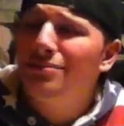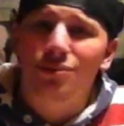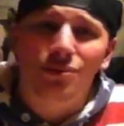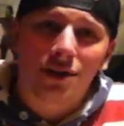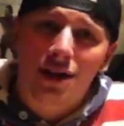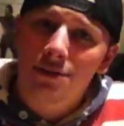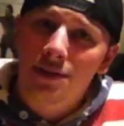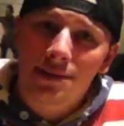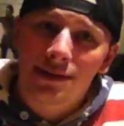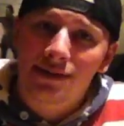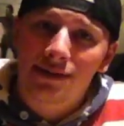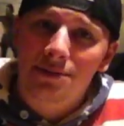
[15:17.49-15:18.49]
Probably
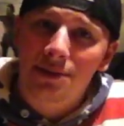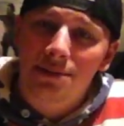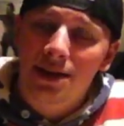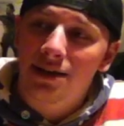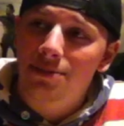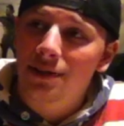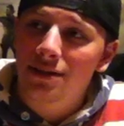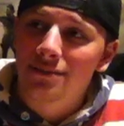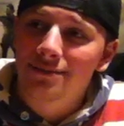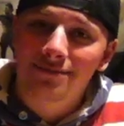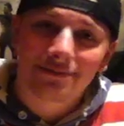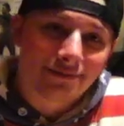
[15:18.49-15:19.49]
missing something big, but...
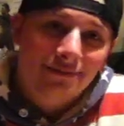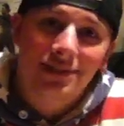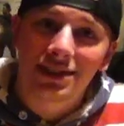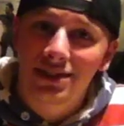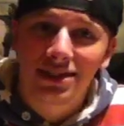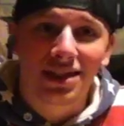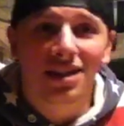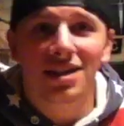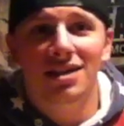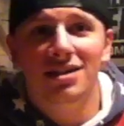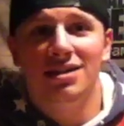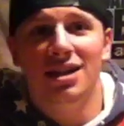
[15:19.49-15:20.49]

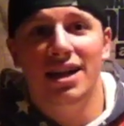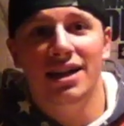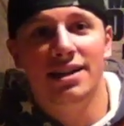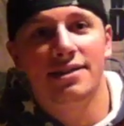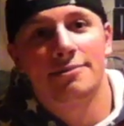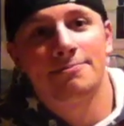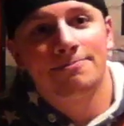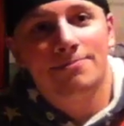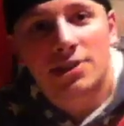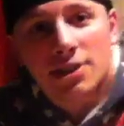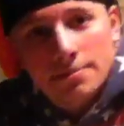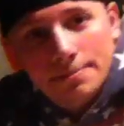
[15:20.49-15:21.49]
Alright, guys.
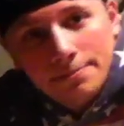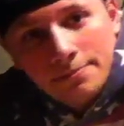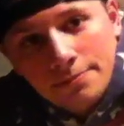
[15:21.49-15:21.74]
Sub.